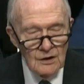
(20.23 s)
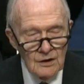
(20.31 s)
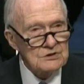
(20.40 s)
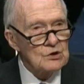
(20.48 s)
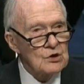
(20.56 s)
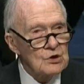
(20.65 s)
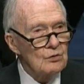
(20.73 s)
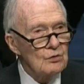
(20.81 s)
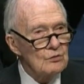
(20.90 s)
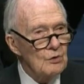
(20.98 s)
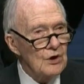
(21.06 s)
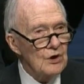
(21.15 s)
But the
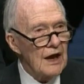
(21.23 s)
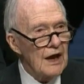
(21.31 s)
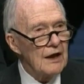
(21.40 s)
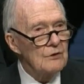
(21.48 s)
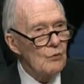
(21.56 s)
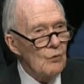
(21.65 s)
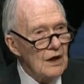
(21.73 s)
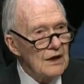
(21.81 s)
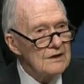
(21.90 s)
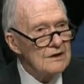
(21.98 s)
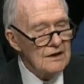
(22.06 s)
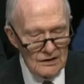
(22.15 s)
Cold War had
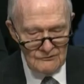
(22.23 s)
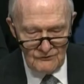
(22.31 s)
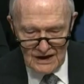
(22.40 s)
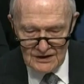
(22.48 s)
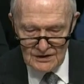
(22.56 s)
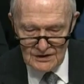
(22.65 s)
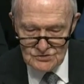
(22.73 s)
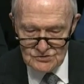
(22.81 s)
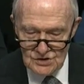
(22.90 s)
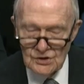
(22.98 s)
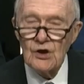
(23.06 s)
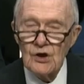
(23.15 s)
one advantage.